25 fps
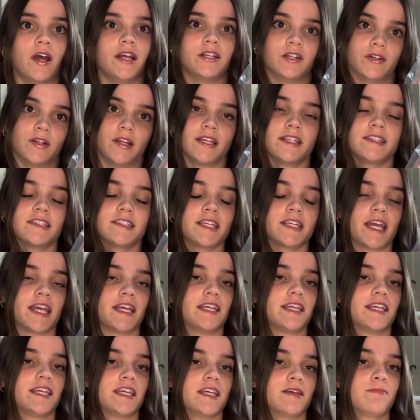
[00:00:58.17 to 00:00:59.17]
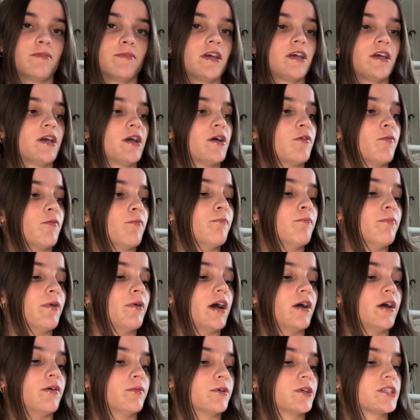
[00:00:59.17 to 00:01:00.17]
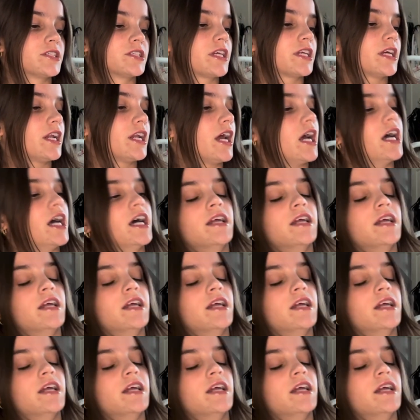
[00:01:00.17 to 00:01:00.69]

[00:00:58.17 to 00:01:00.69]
I don't like to gatekeep. But we're just gonna